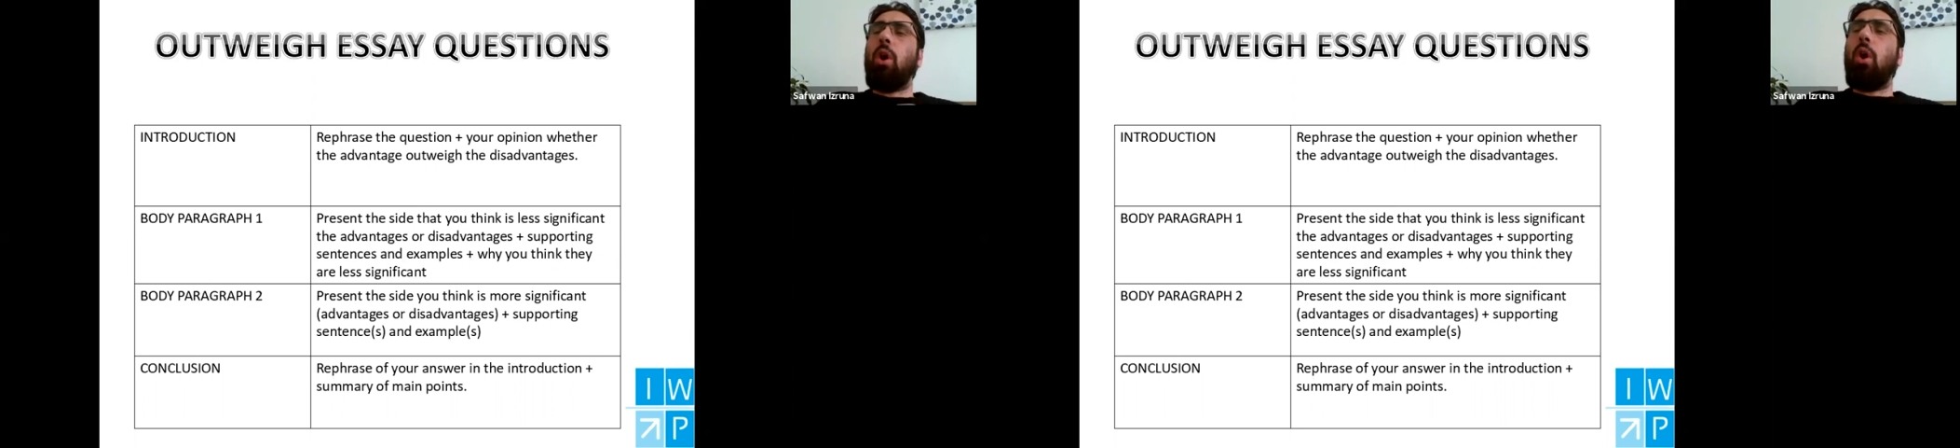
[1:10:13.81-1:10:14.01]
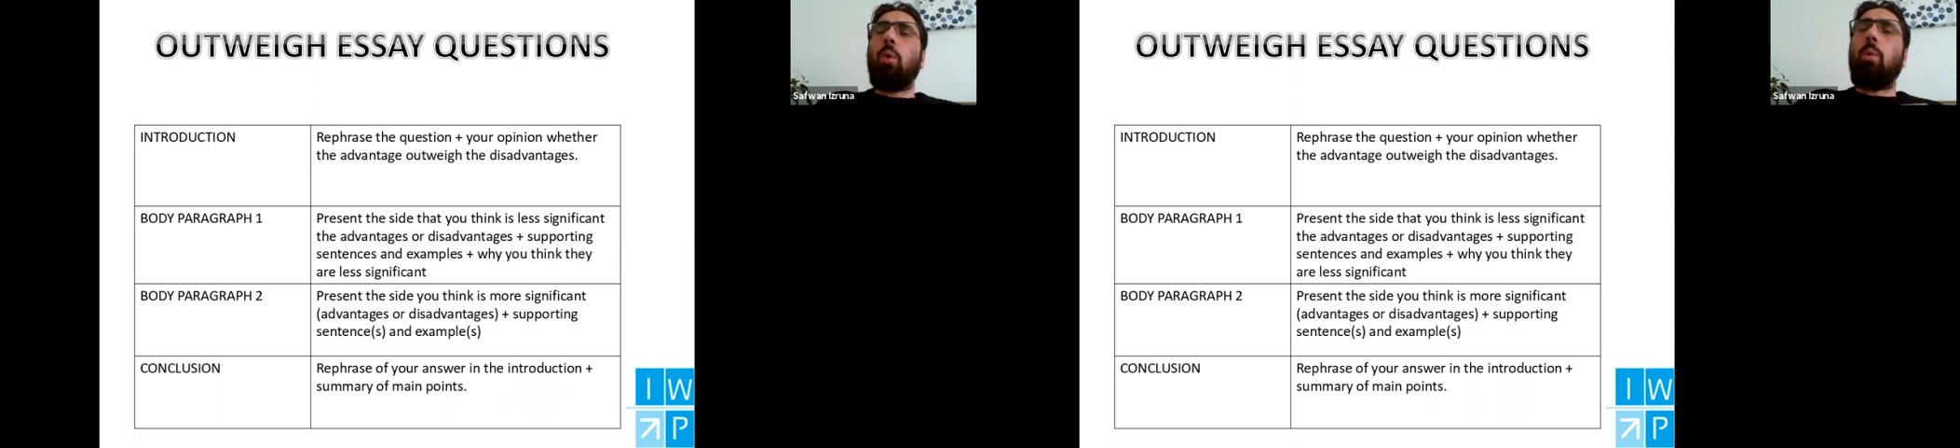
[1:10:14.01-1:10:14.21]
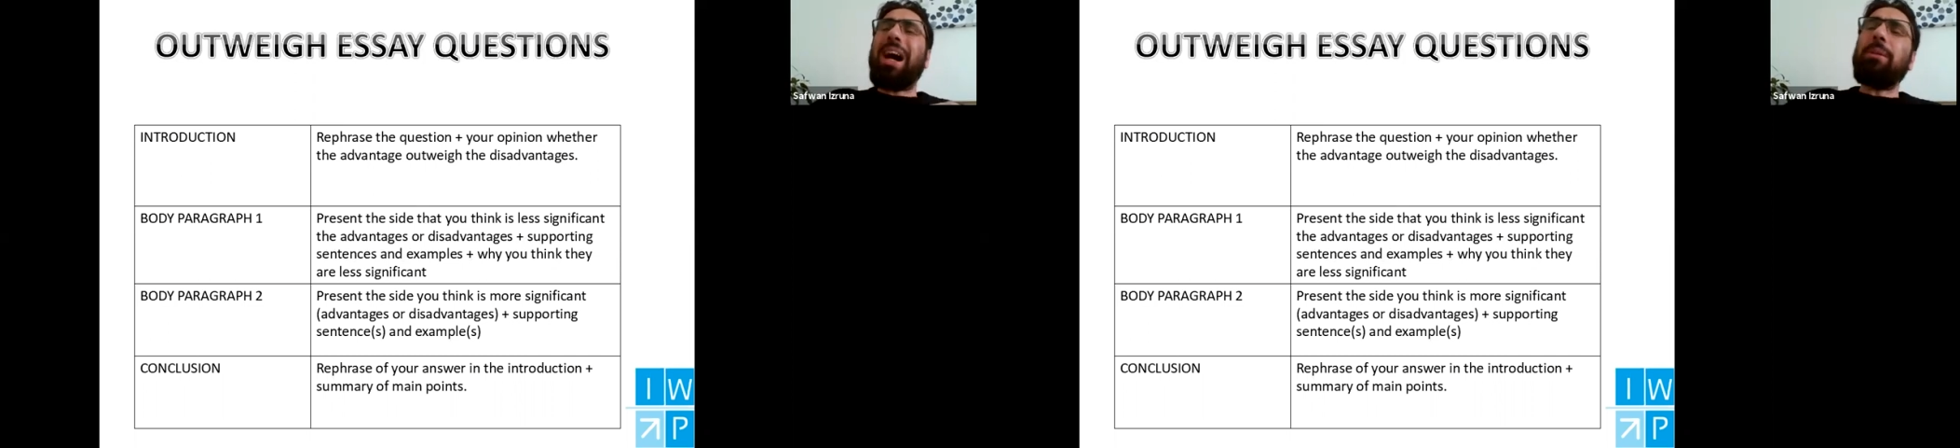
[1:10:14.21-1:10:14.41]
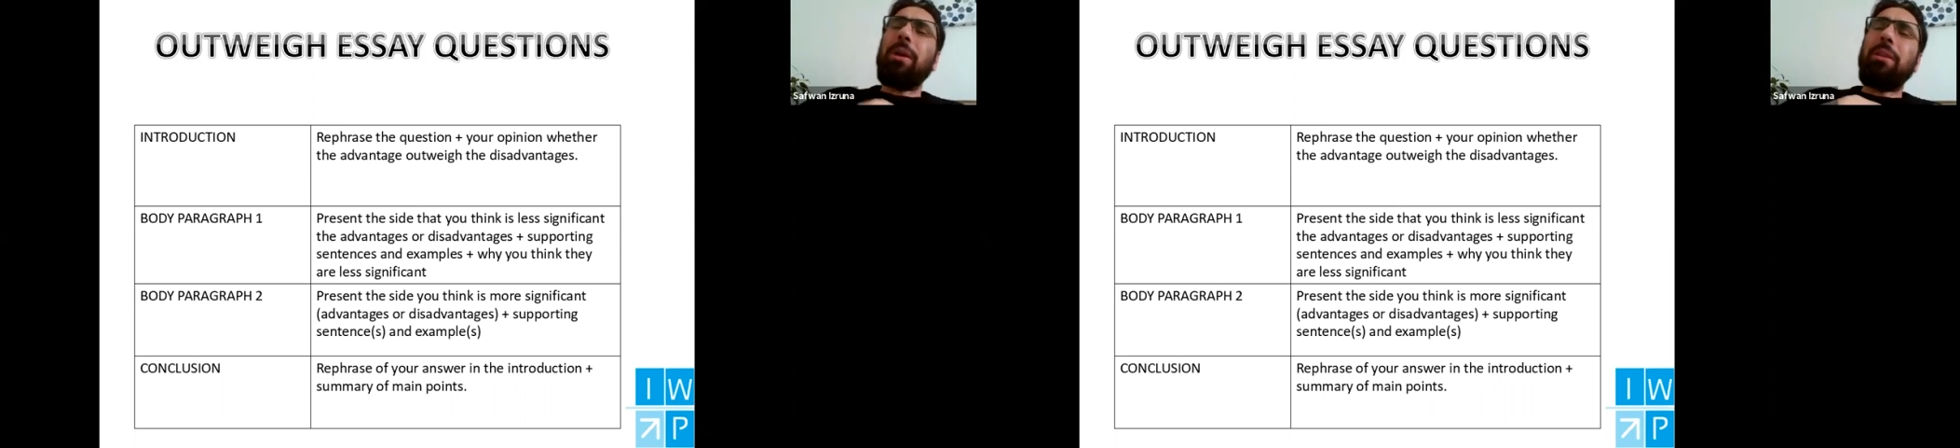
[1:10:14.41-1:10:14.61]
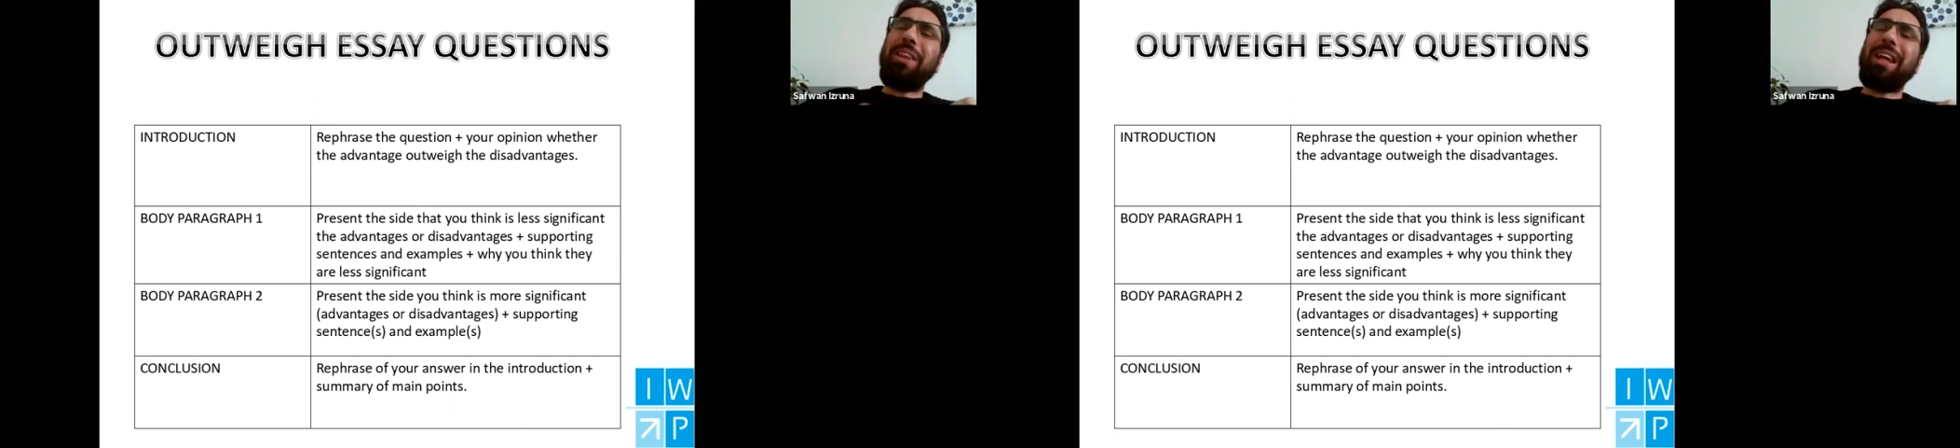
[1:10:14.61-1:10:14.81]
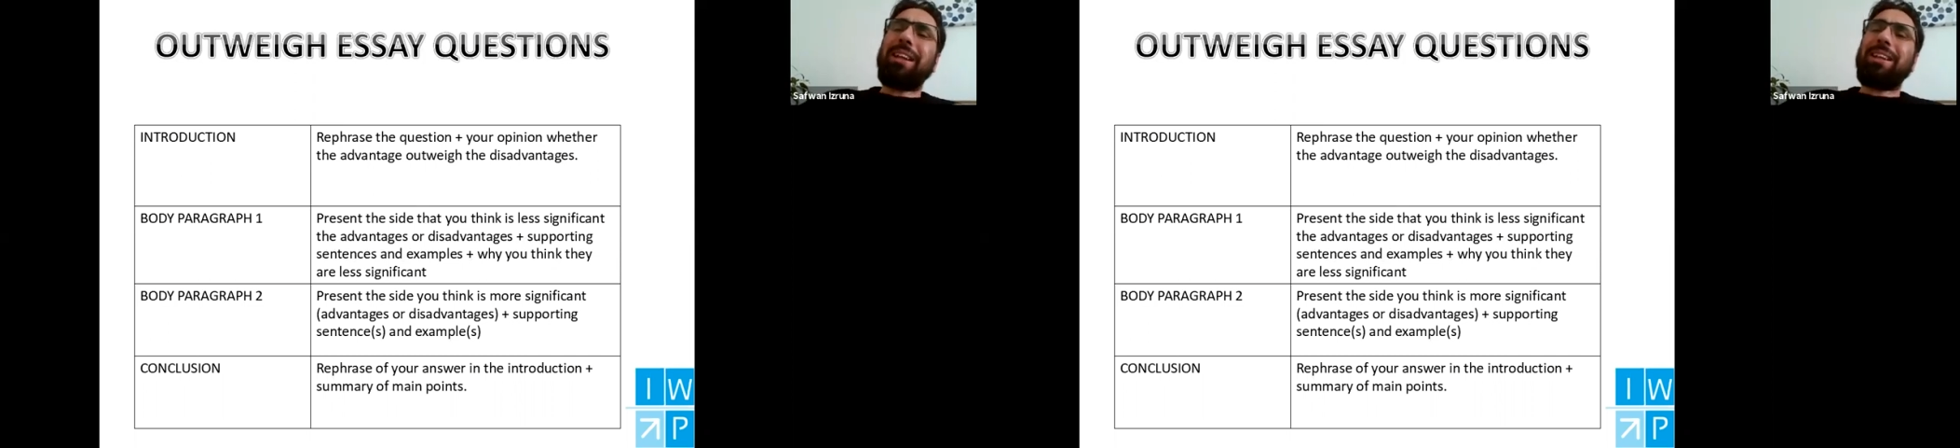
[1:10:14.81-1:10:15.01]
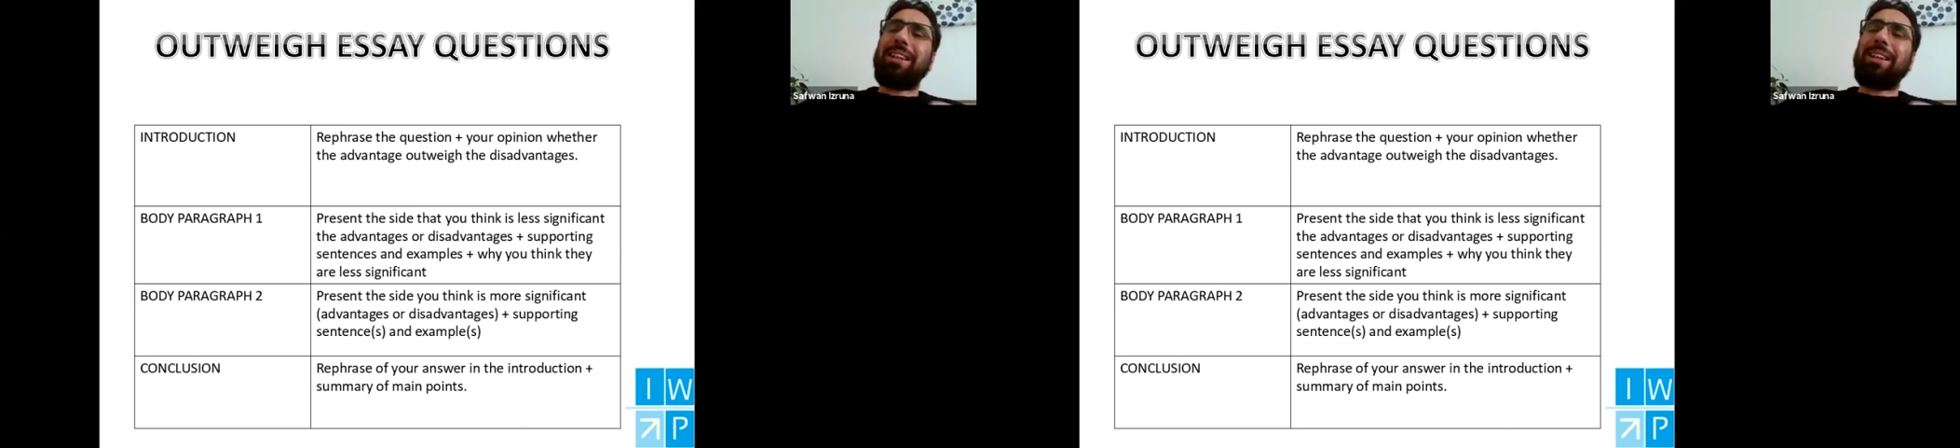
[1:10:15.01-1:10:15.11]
or why we think